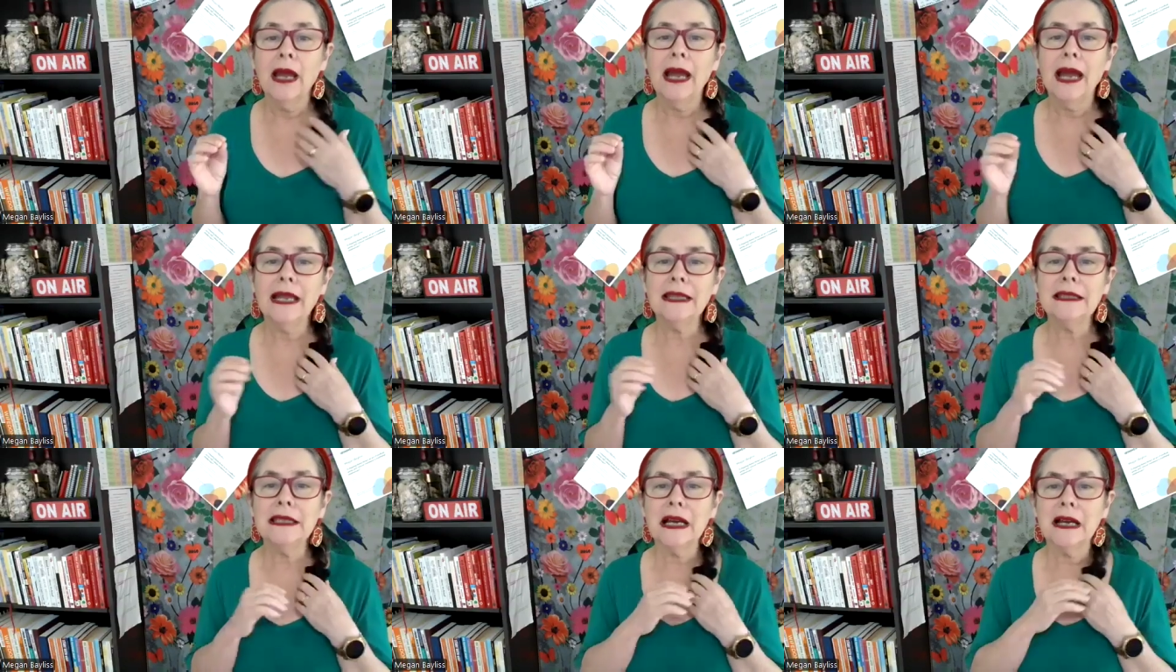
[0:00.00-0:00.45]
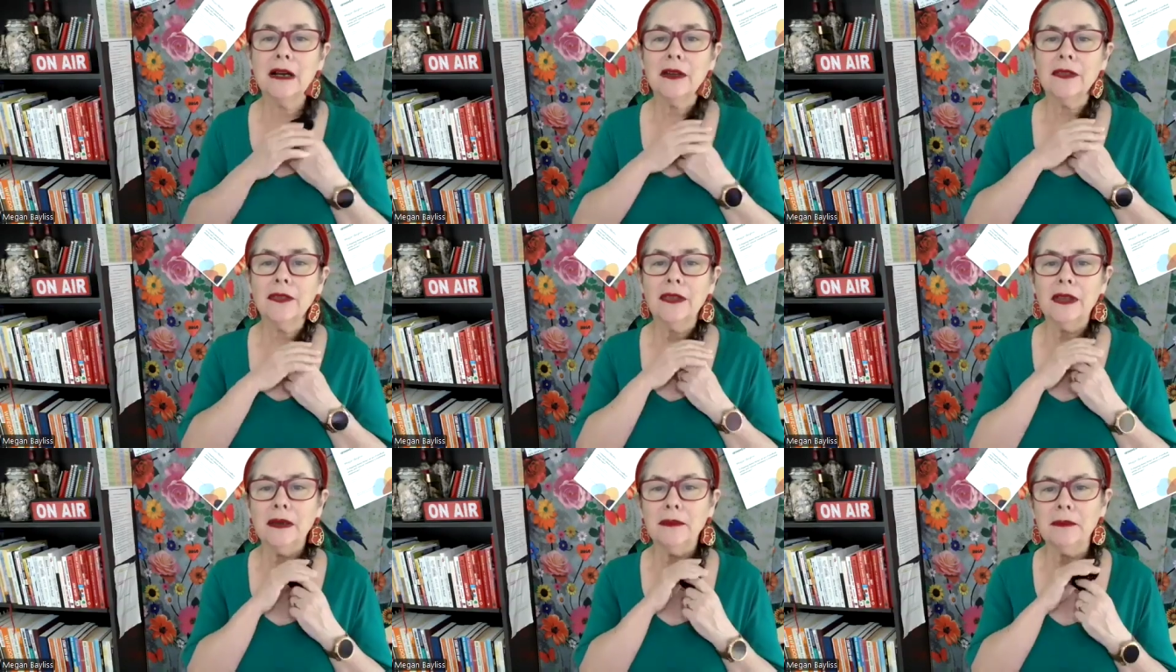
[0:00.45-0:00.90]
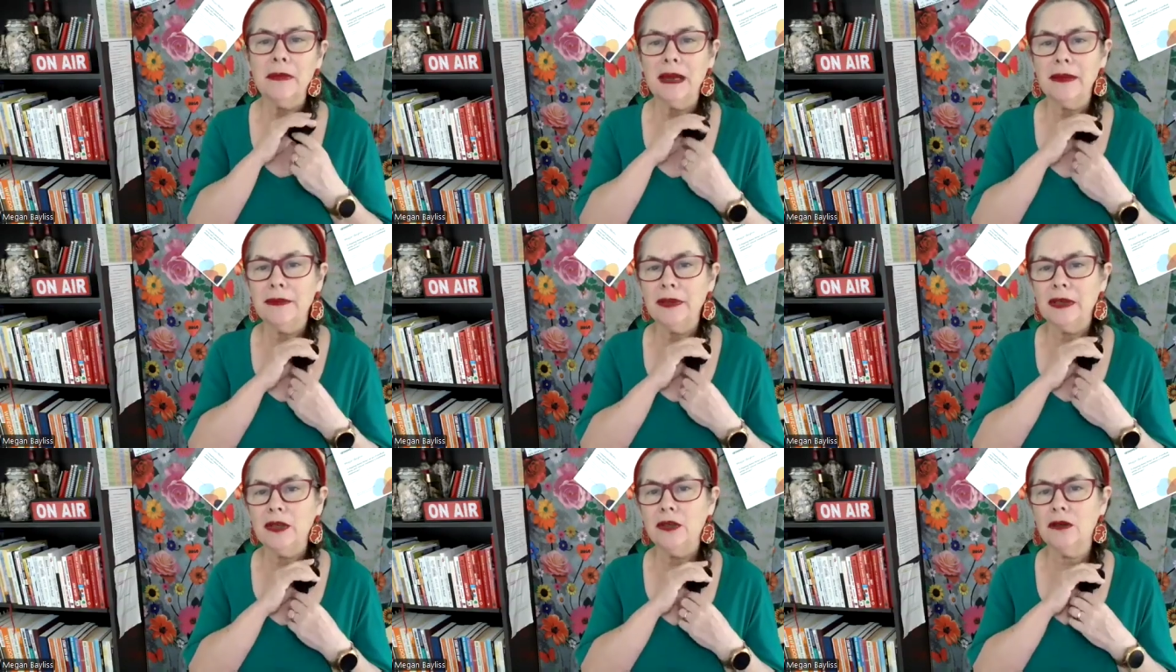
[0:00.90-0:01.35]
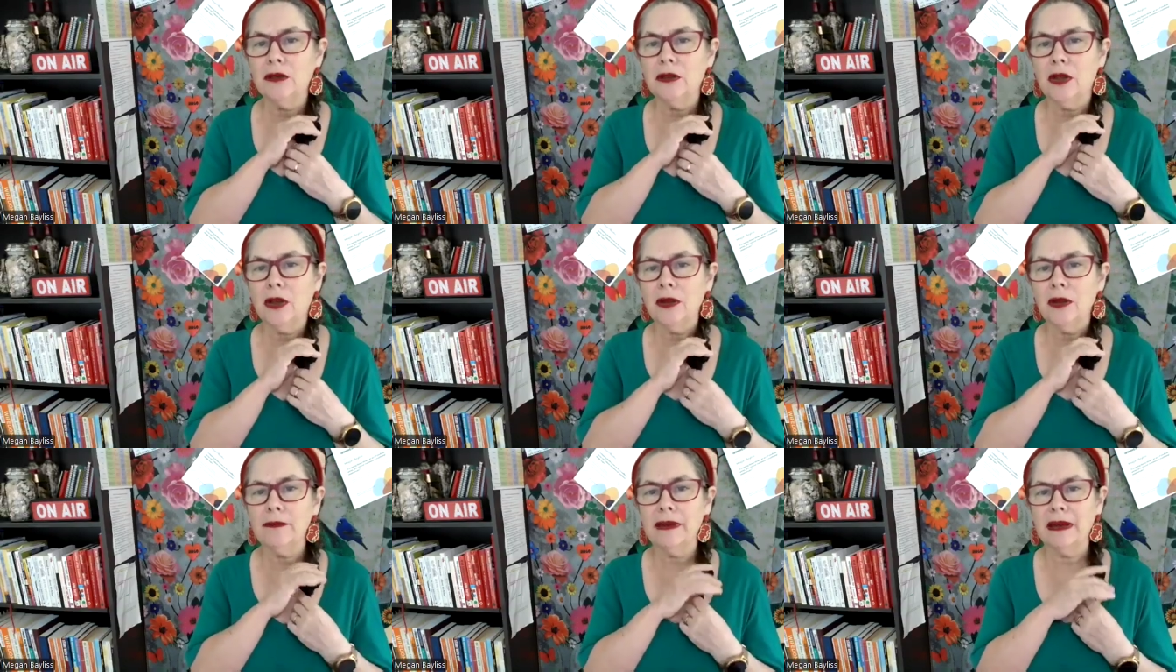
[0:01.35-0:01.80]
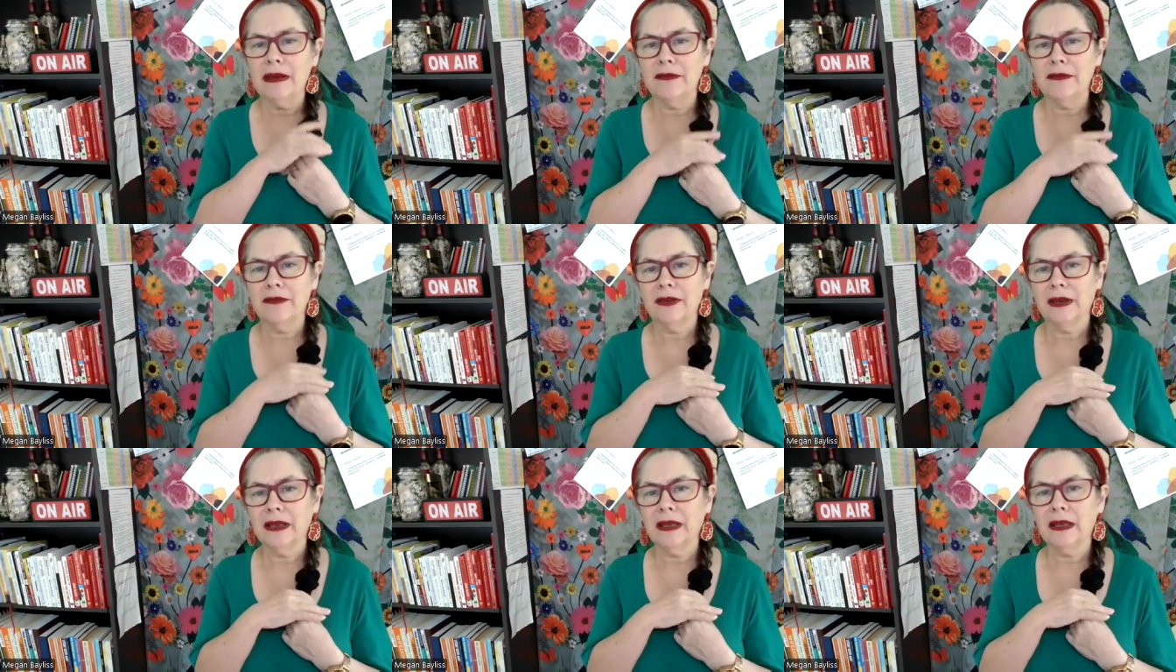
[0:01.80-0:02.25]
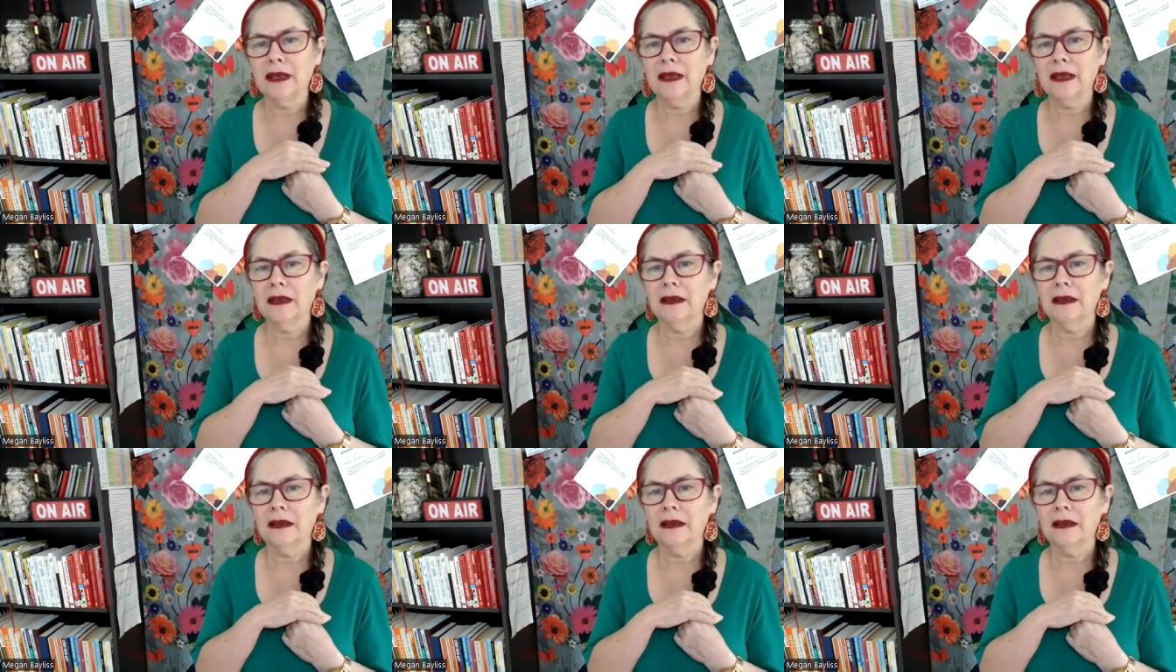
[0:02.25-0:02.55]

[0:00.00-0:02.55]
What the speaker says: And Doug, I think maybe you know Bev, hey?